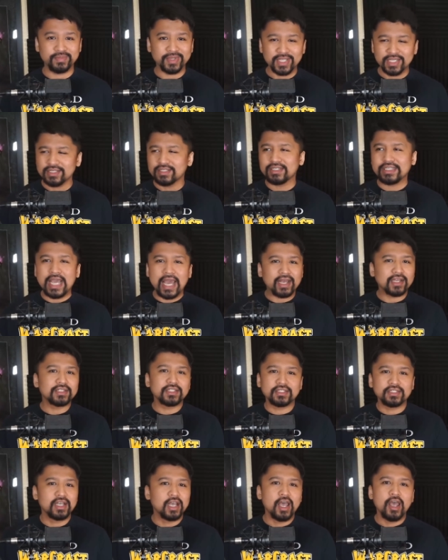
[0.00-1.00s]
Because
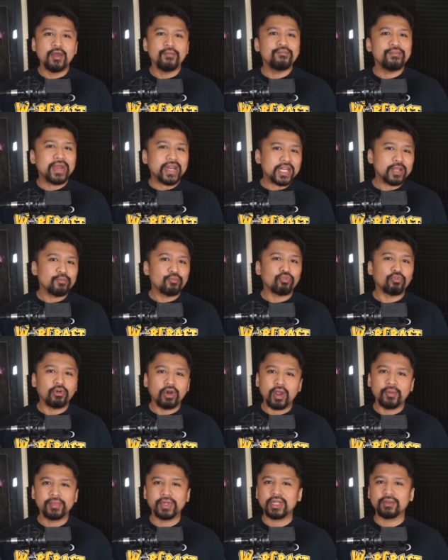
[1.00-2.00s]
yes, many
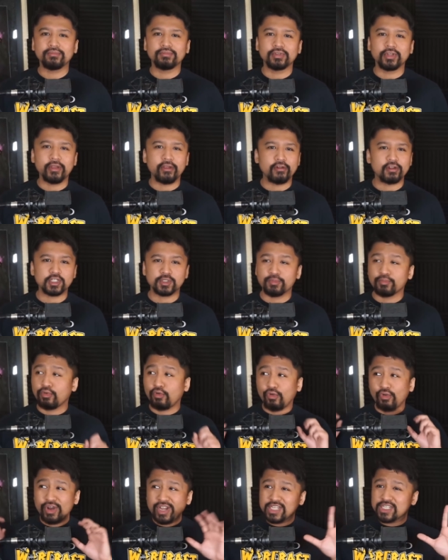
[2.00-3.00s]
prominent players
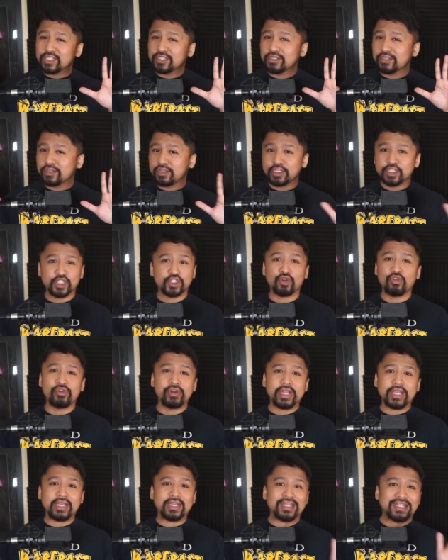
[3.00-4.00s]
preached the
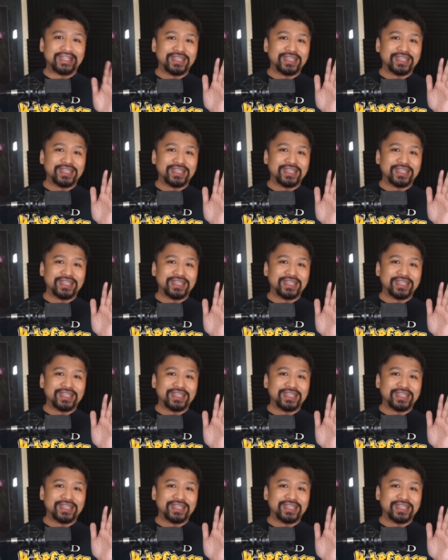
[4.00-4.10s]
journey,